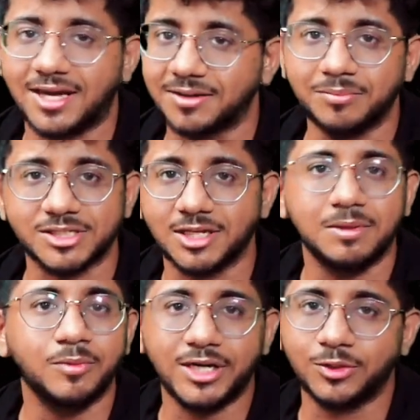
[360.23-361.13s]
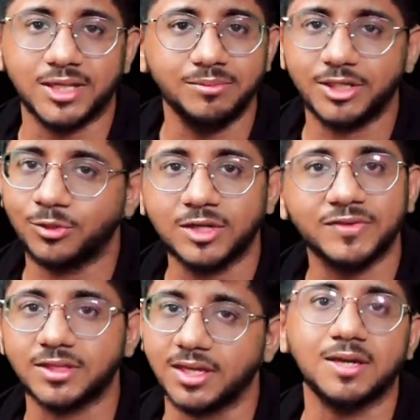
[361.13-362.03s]
are a muscle memory to them. They don't
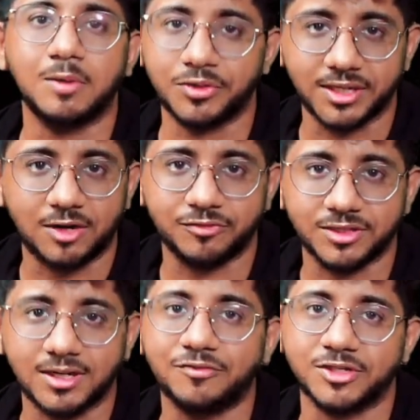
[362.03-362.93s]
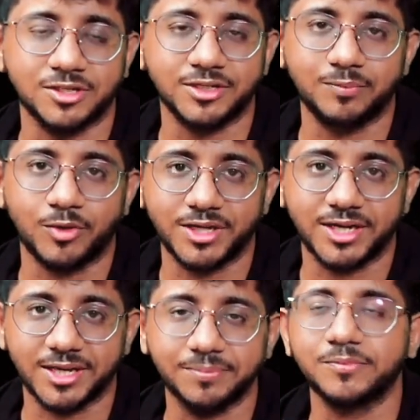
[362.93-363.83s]
even think about it after a certain point in
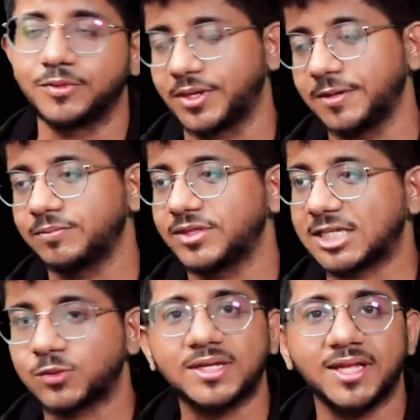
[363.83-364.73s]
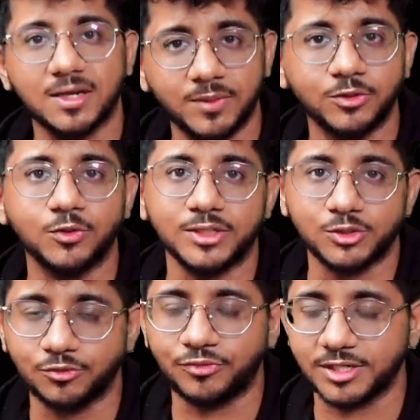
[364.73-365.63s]
time. Okay, that's why they are able to do it
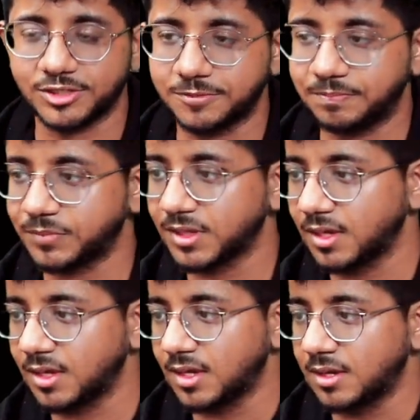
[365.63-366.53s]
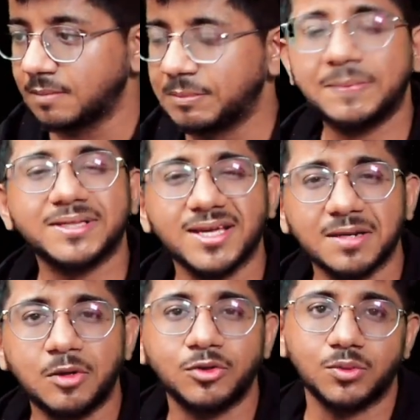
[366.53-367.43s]
so fast. People think
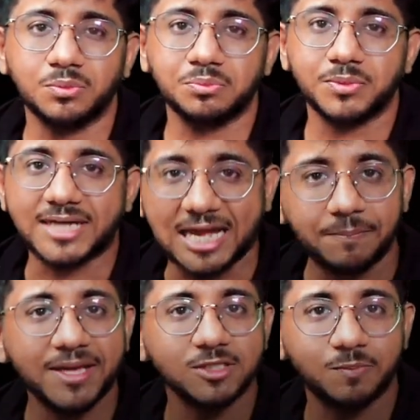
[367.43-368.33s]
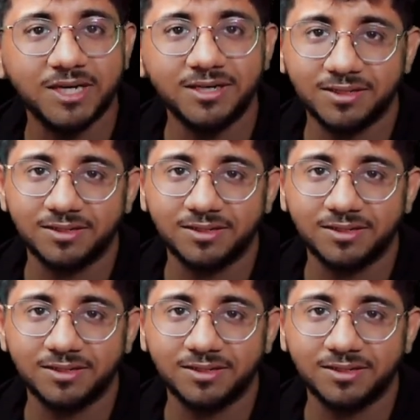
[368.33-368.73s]
about typing speed,